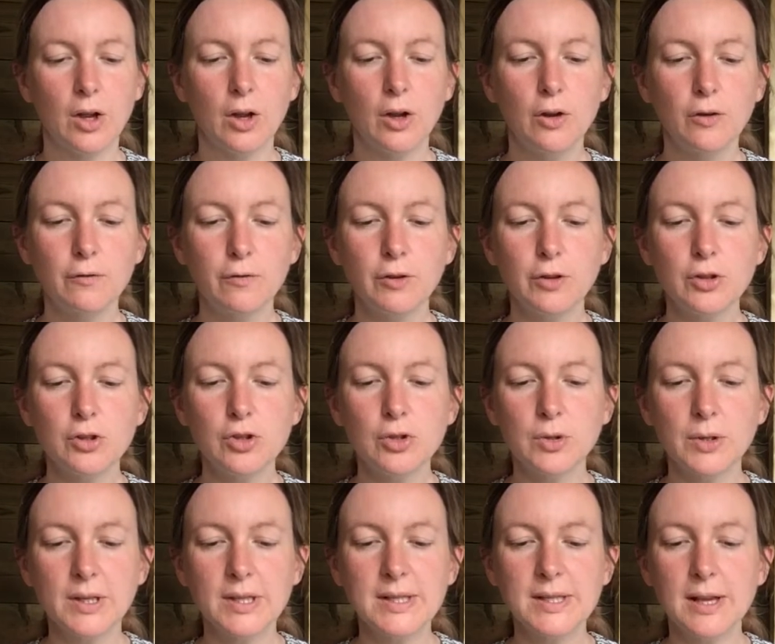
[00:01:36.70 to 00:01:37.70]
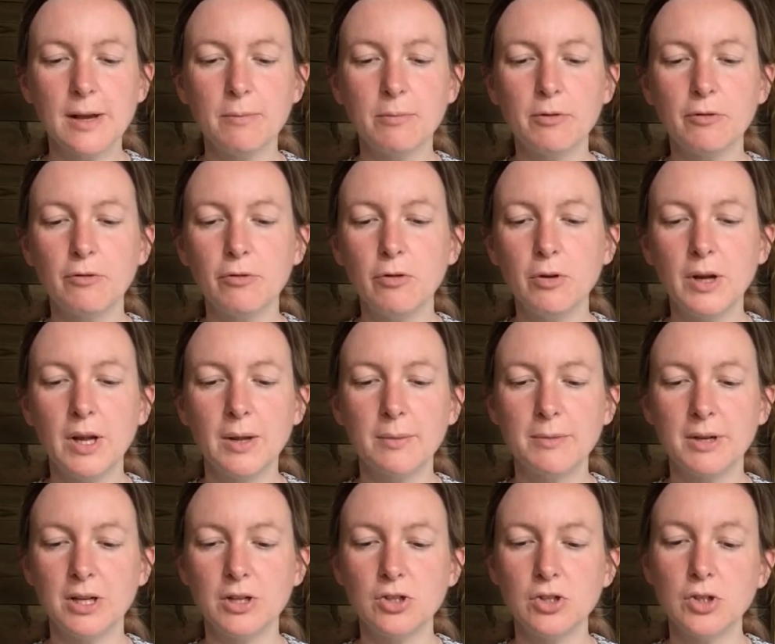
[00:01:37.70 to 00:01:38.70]
who for the joy set before
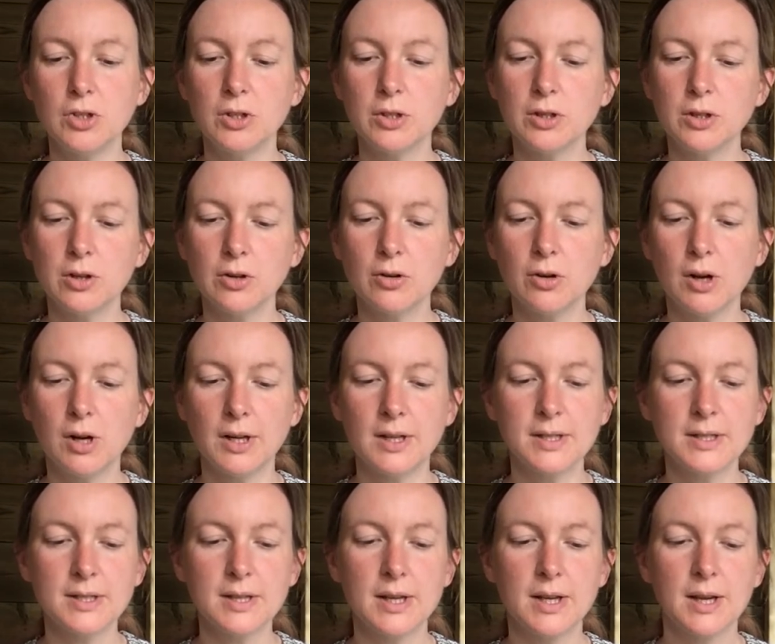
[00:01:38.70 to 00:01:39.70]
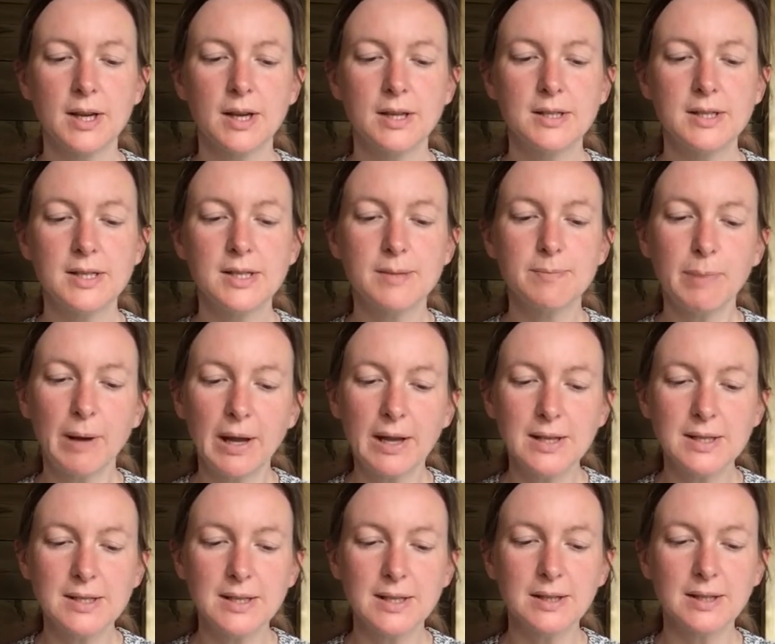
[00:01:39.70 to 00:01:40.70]
him endured the cross,
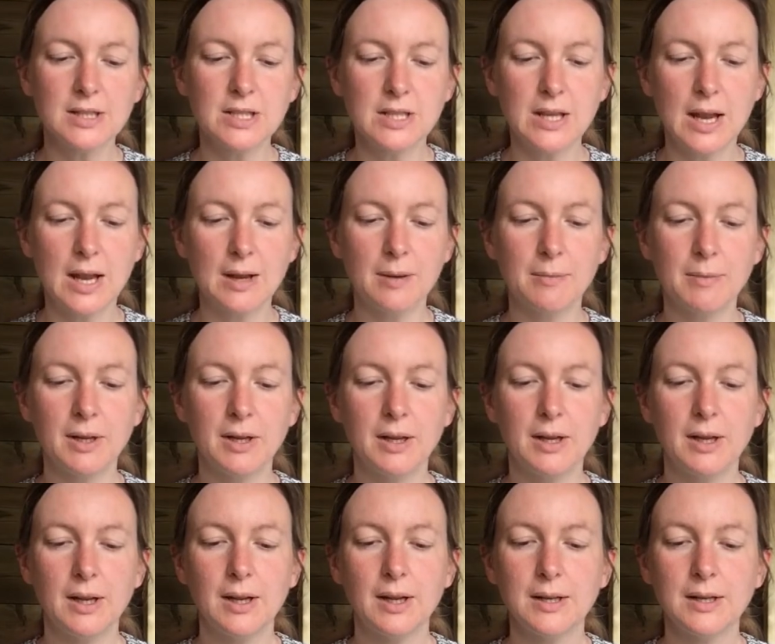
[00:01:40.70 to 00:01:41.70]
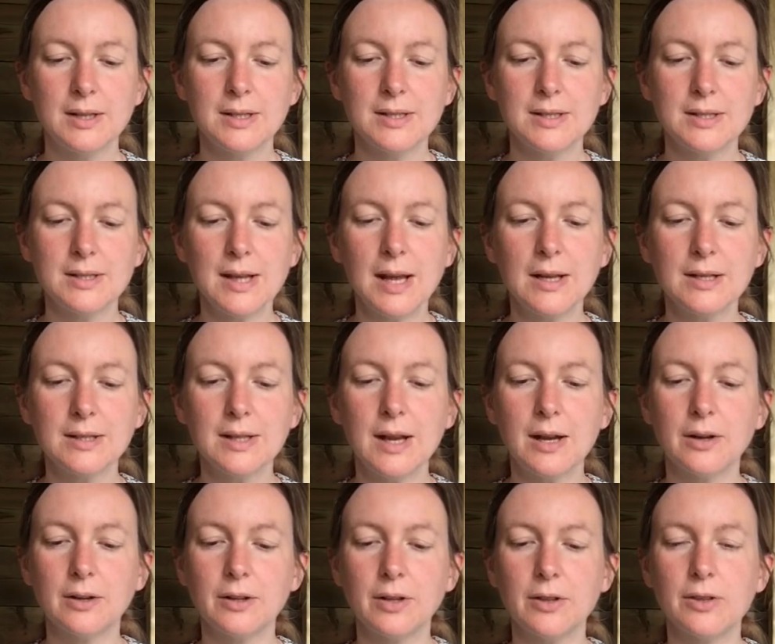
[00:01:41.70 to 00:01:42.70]
despising the shame, and has sat
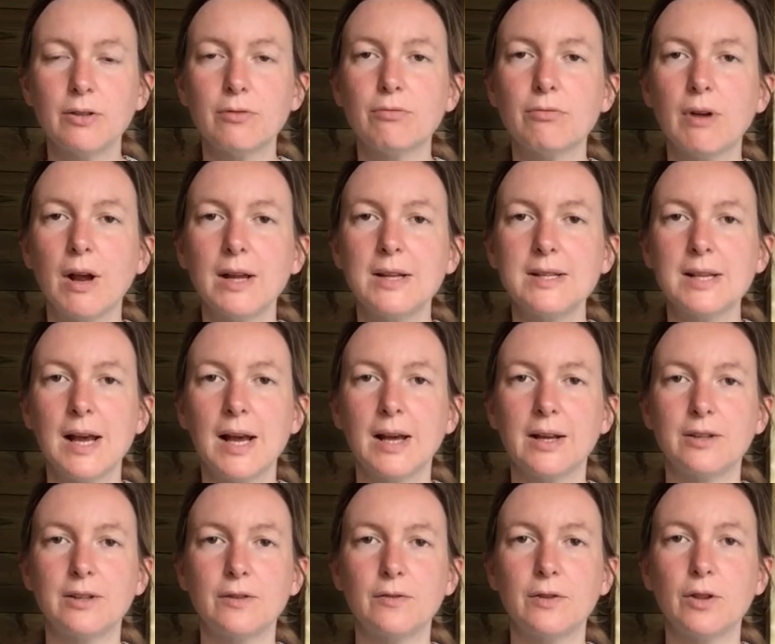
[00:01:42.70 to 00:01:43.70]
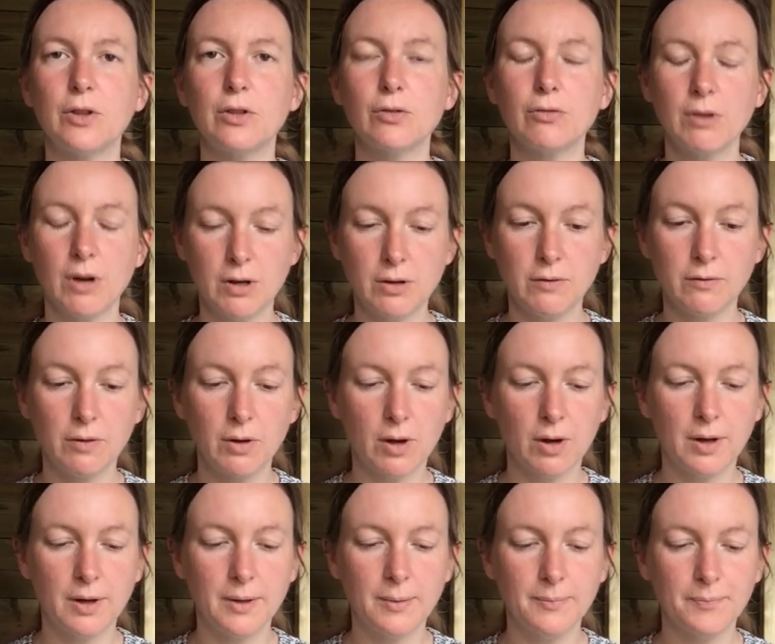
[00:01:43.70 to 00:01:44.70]
down at the right hand of the throne of
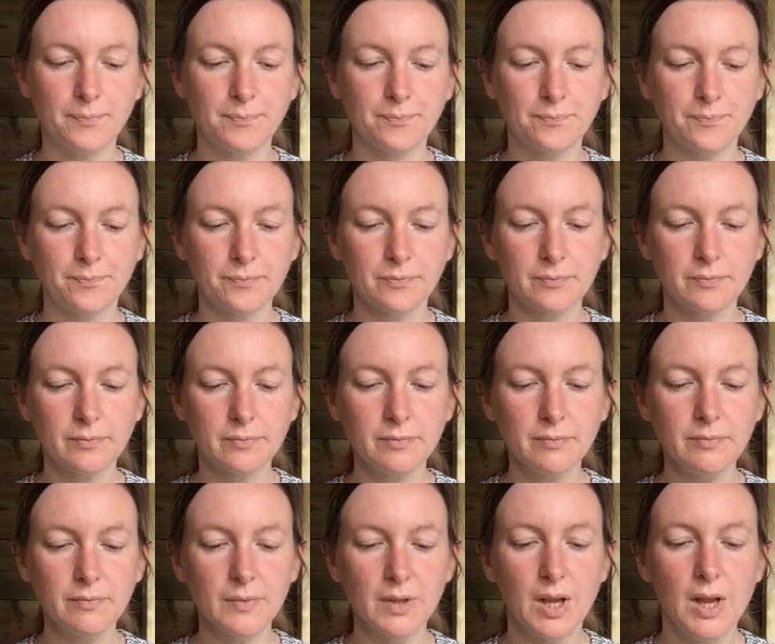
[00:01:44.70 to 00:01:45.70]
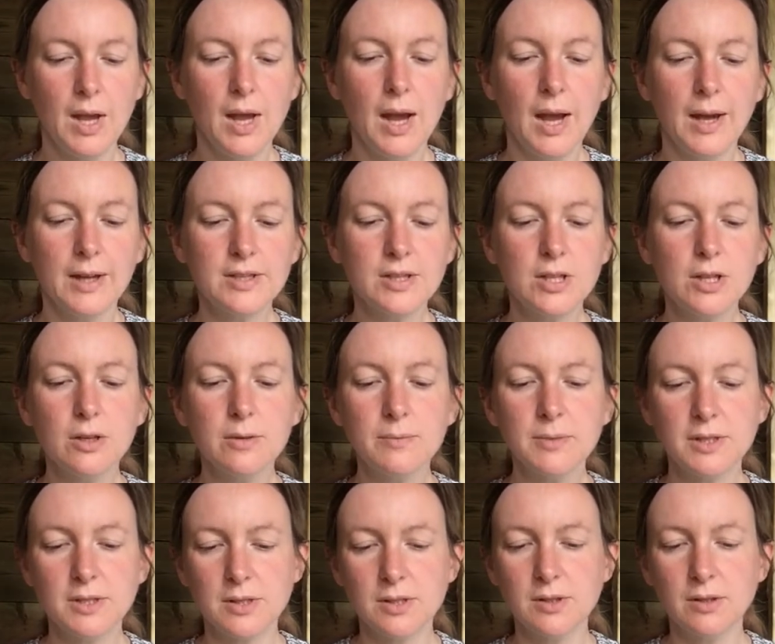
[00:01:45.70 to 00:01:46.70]
God." As
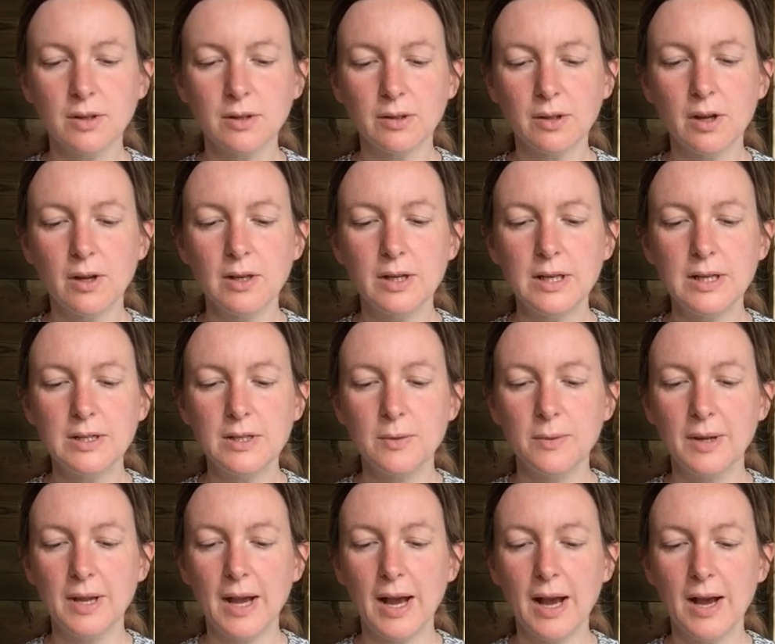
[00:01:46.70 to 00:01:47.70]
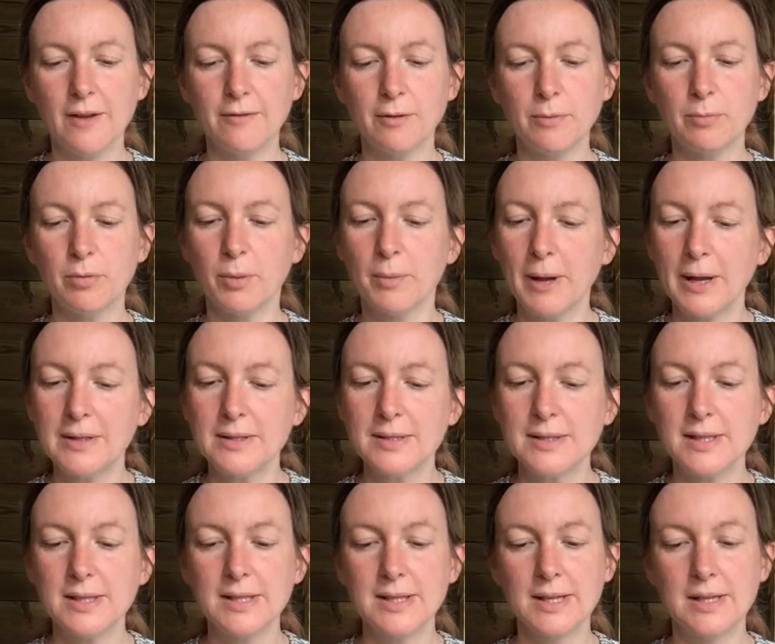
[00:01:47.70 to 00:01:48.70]
humans, not only do we have a
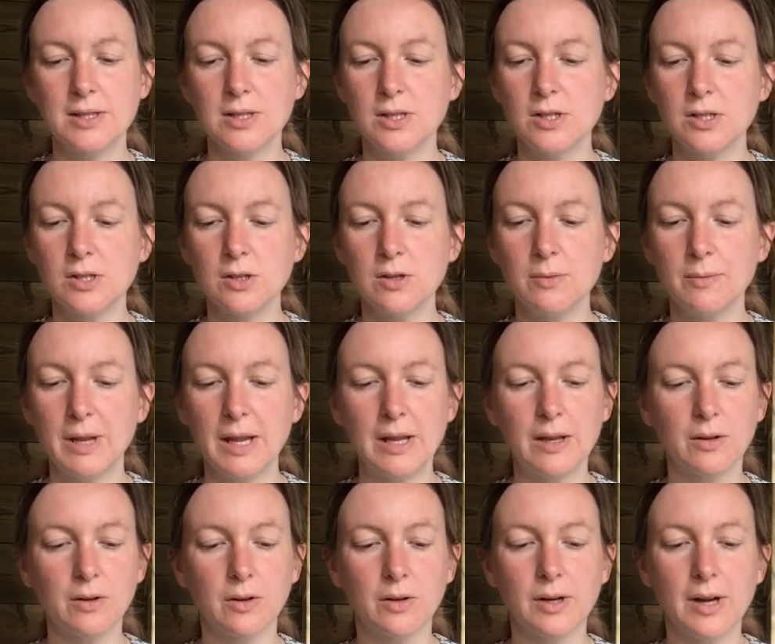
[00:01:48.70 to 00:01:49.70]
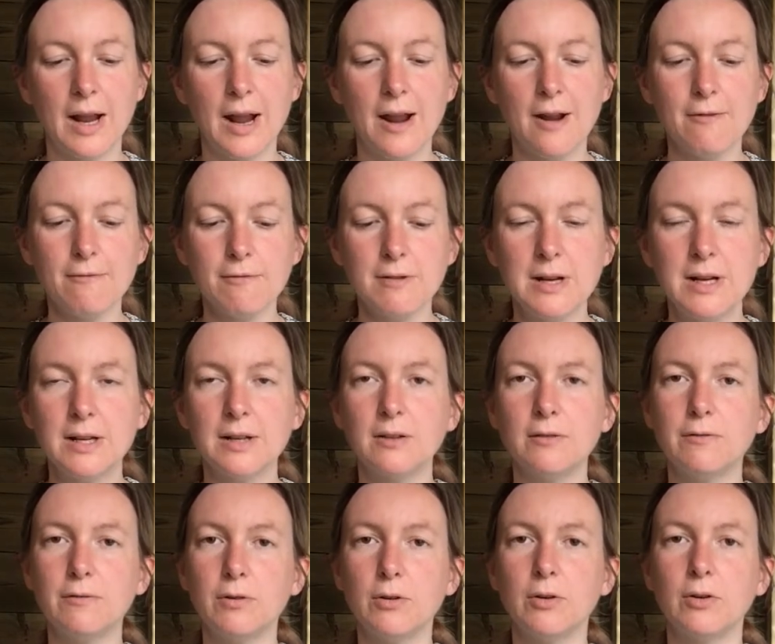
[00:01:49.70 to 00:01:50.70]
propensity to zoom in on every
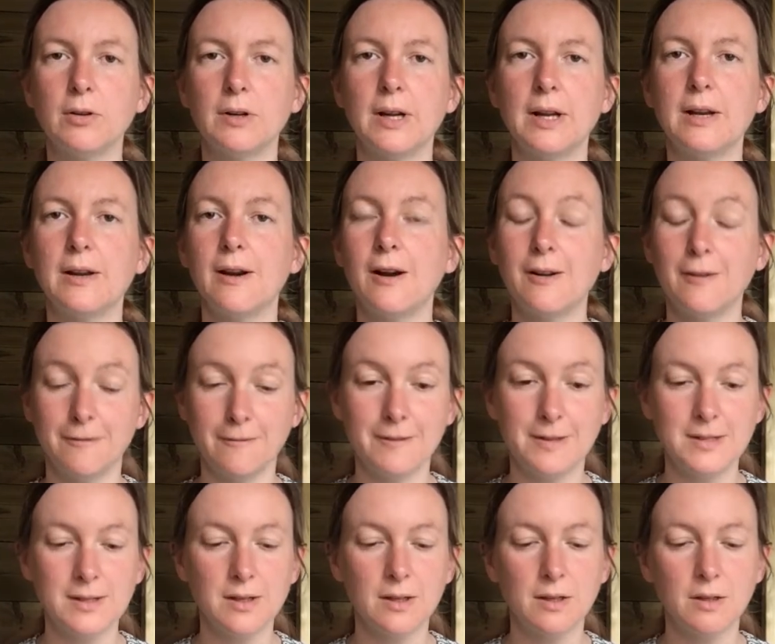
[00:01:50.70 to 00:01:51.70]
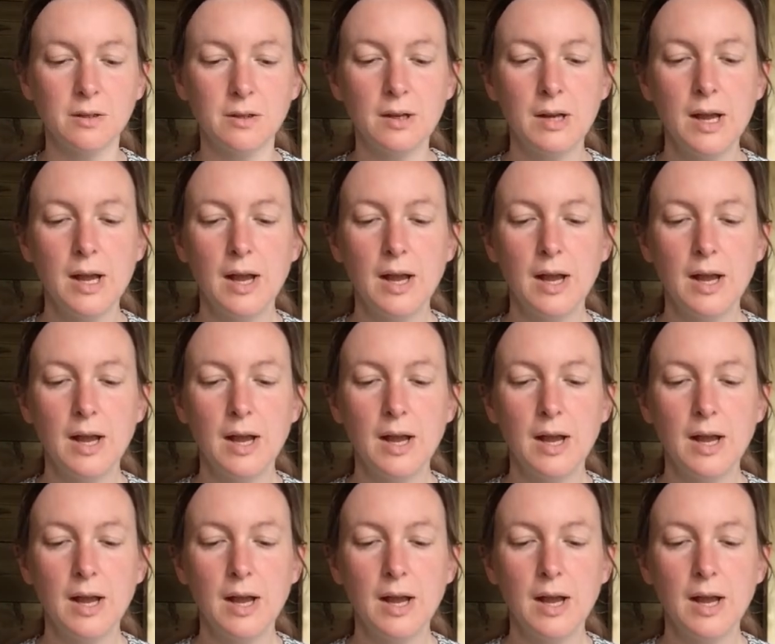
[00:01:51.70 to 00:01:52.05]
little flaw in our physical